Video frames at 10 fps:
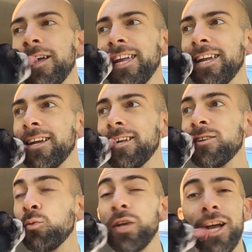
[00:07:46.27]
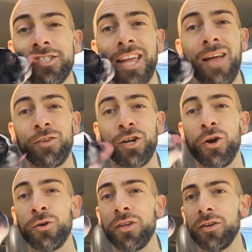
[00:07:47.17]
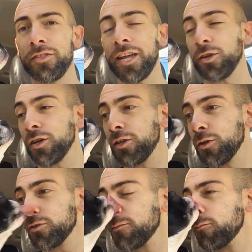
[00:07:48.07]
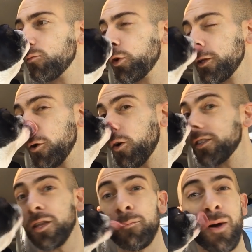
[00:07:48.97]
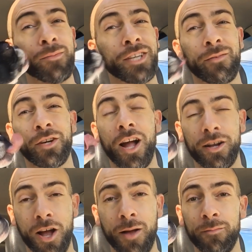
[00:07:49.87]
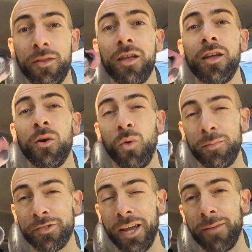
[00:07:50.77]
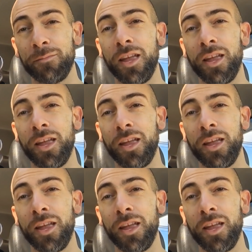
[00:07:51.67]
And we actually have a code that you can use when you go onto the PupSaver.com website.